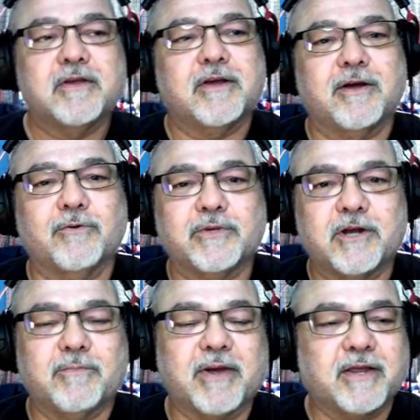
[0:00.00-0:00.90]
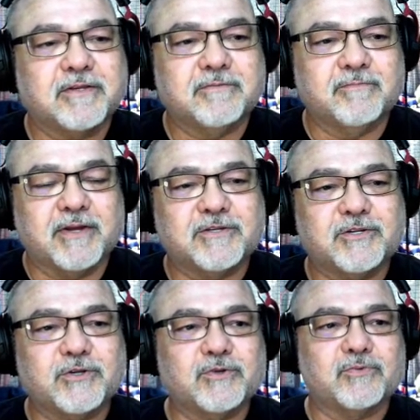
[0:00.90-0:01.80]
I would tell my
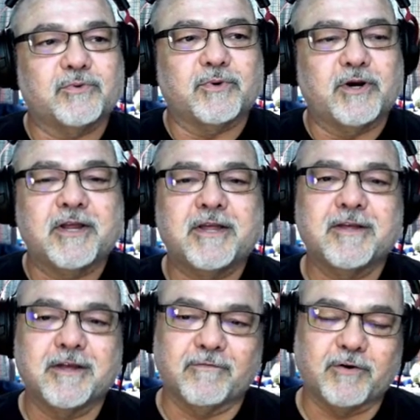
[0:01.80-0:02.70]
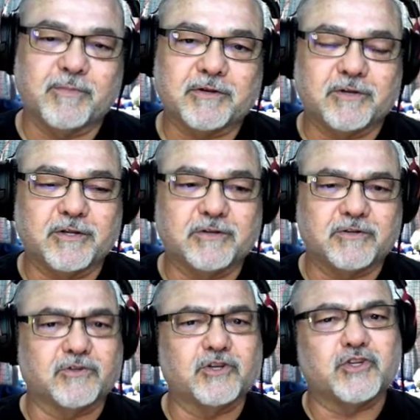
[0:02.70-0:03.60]
students when we're covering mental
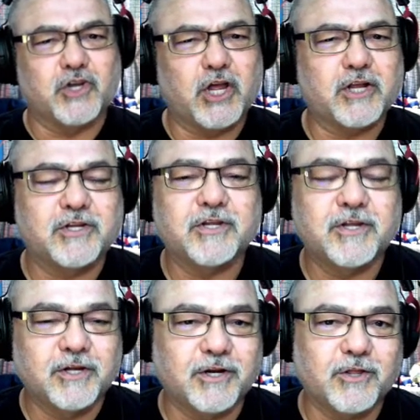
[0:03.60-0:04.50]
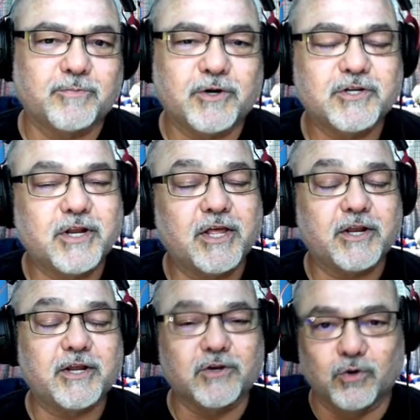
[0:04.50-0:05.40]
illnesses, it's not another
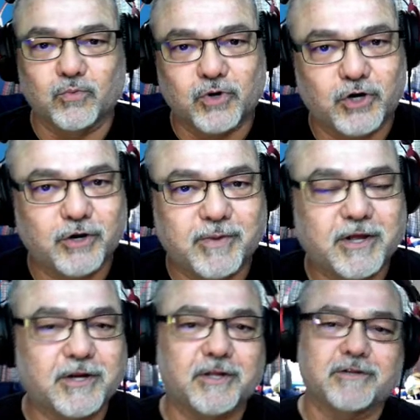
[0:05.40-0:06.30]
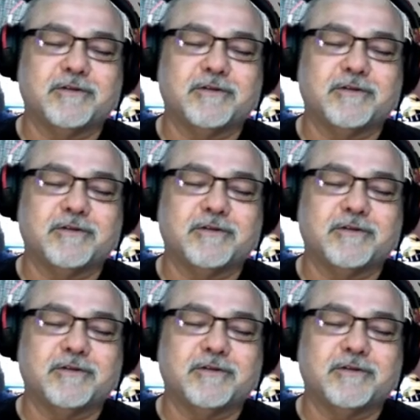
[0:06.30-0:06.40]
personality. Don't worry about it.